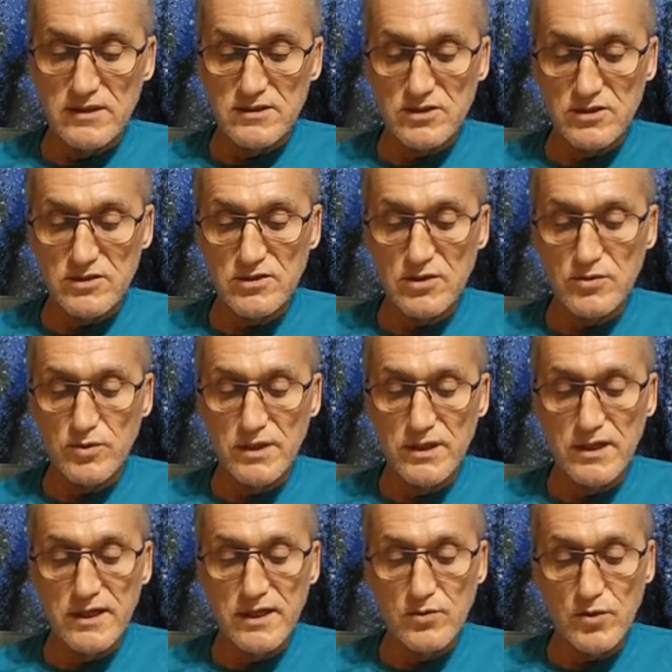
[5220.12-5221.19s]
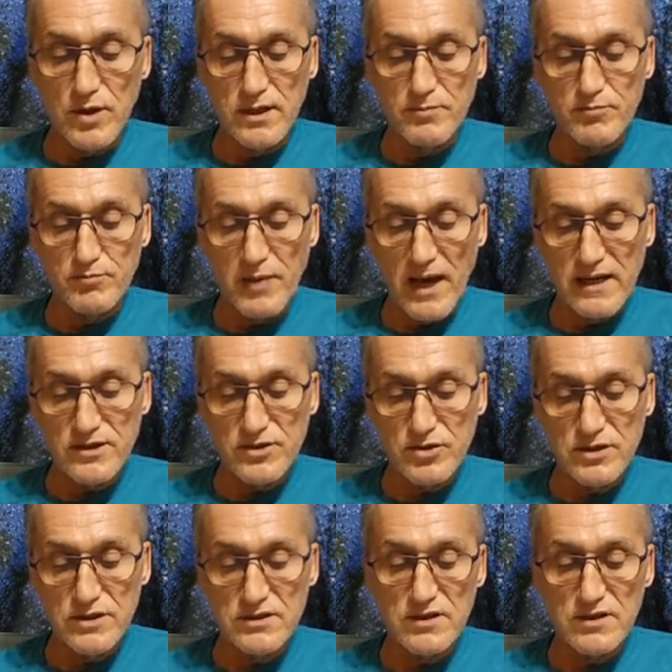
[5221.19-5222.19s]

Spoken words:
their light essence,